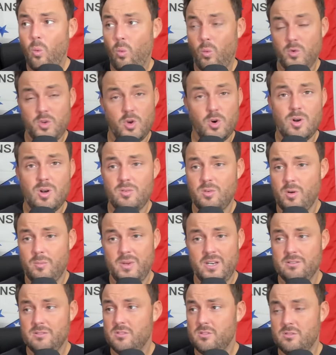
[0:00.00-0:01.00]
you're, I
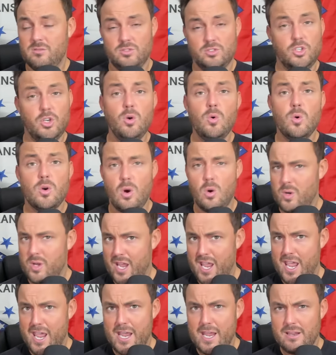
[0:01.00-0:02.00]
mean, Duke,
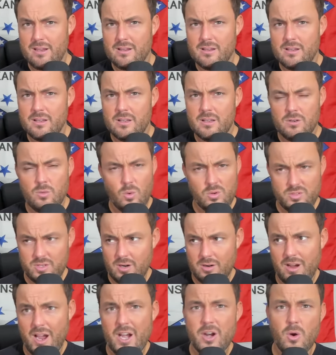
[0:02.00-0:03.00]
okay, North
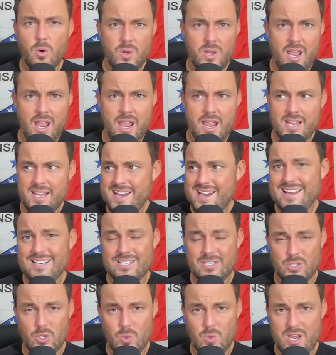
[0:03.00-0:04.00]
Carolina, okay,
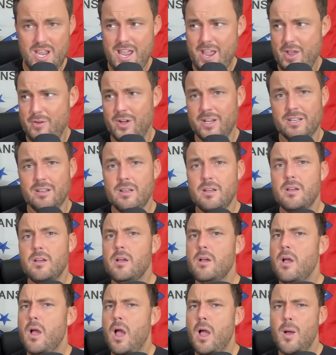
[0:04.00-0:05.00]
Kansas, okay, like,
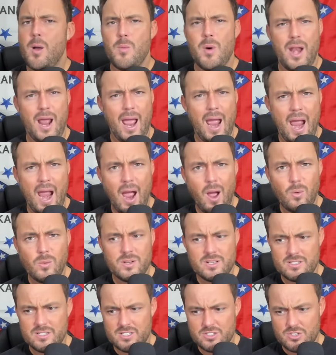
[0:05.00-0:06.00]
but how
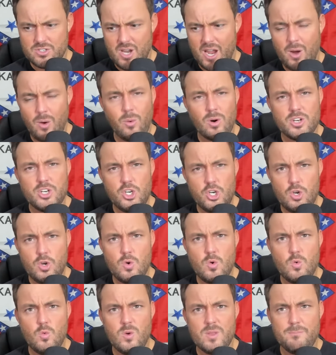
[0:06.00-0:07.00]
are
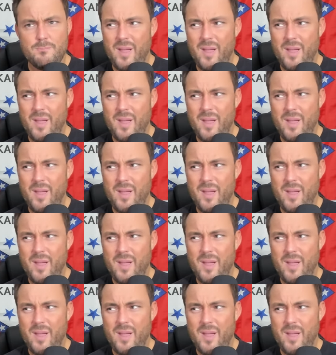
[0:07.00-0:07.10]
you with